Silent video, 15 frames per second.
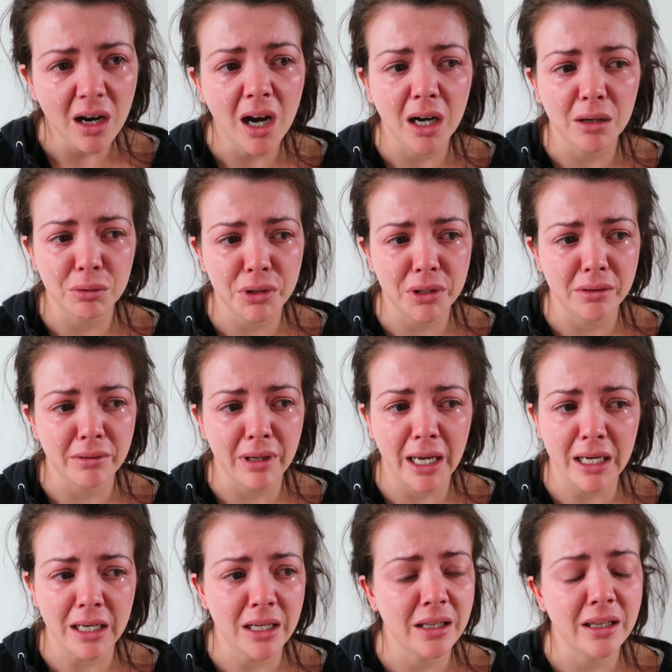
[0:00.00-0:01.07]
I would do
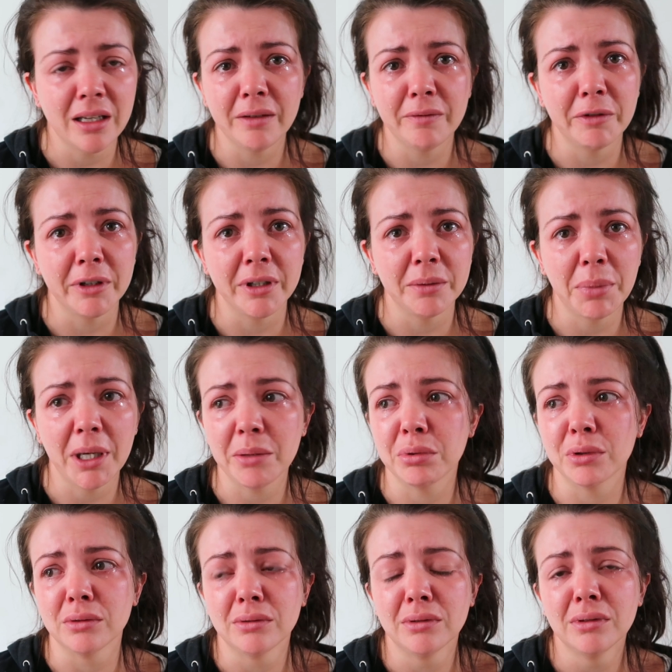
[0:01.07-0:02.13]
anything for
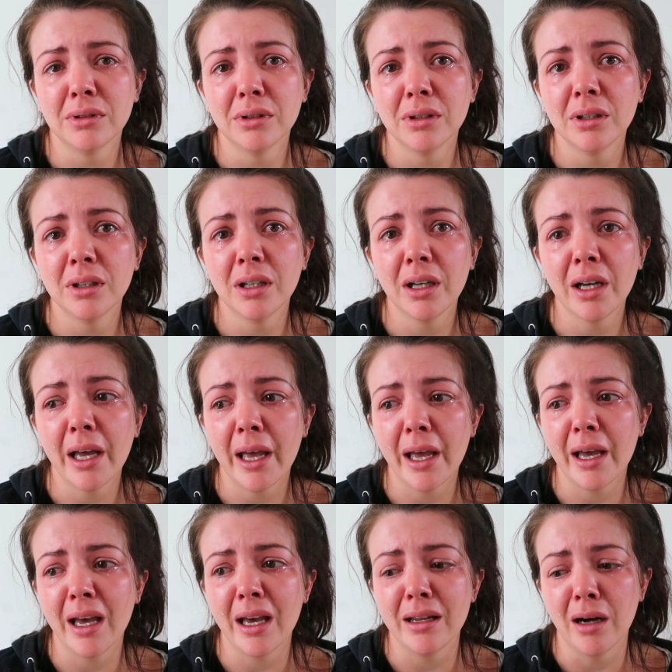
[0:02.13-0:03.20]
people.
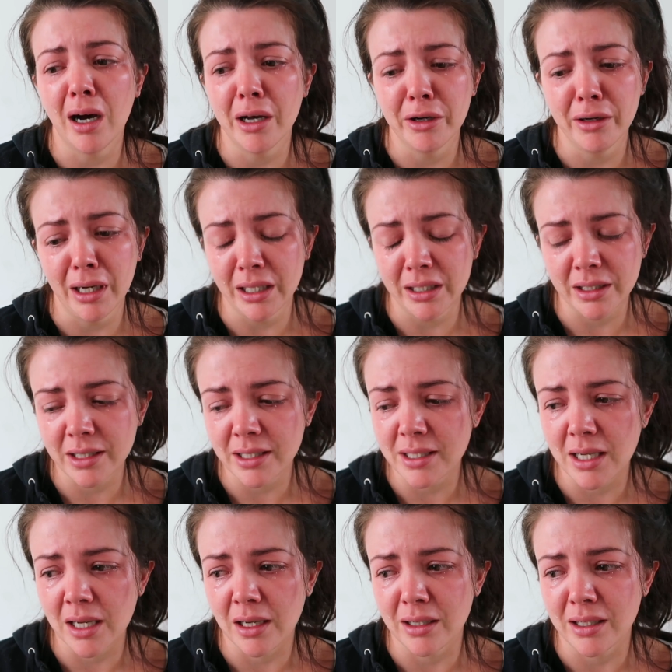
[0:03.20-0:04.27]
And I don't
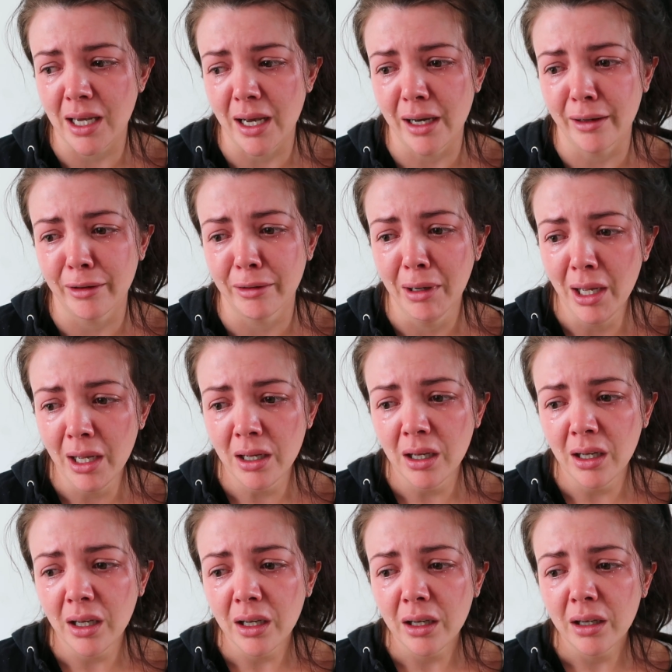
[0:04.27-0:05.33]
understand how
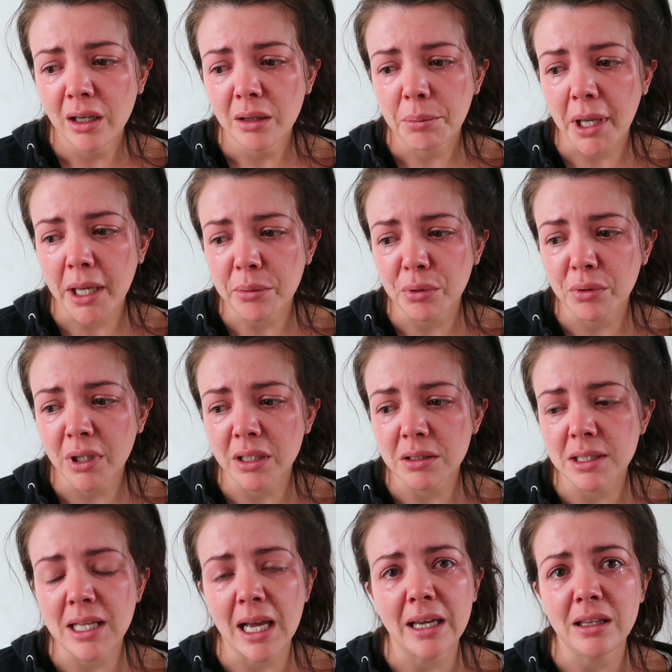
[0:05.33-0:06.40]
people can
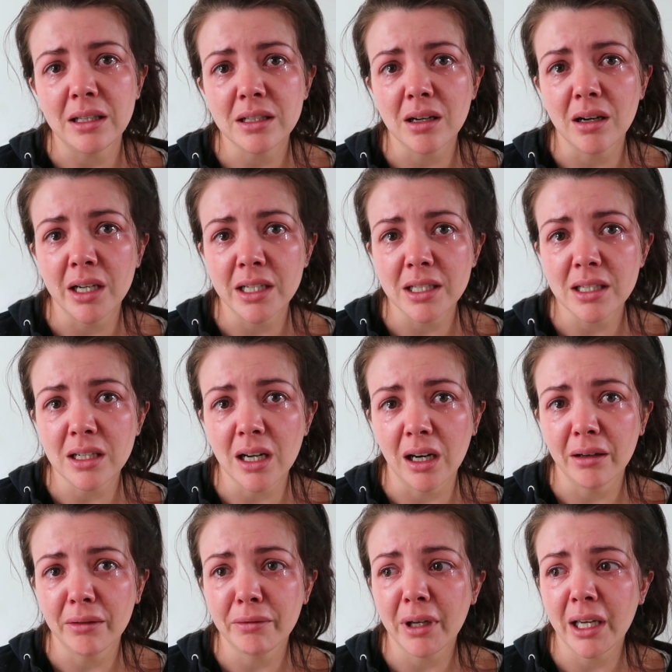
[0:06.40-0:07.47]
say this kind of
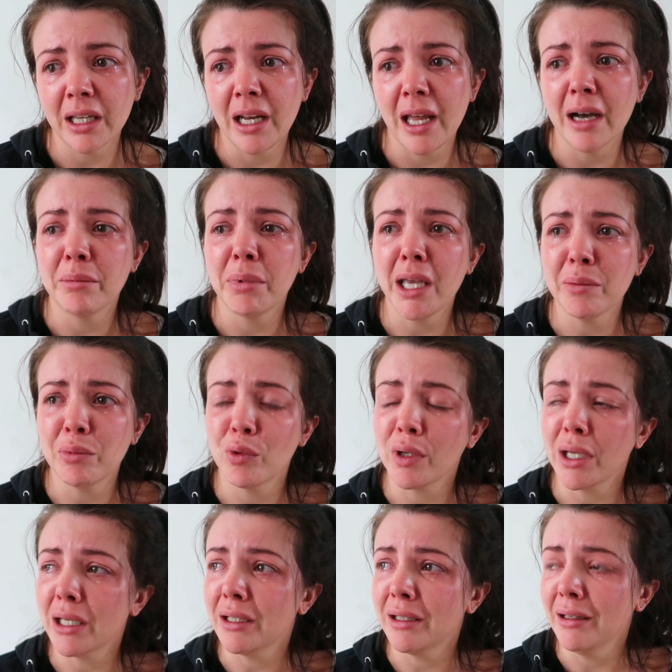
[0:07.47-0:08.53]
stuff and how people
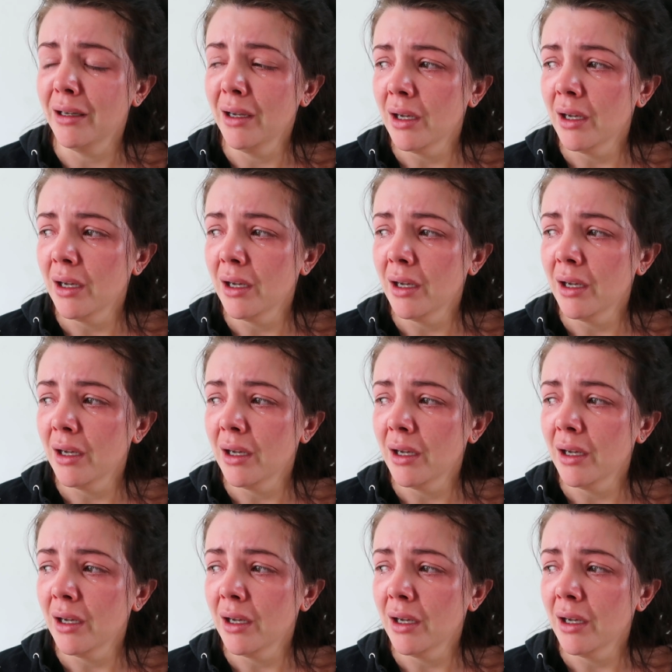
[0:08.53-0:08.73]
can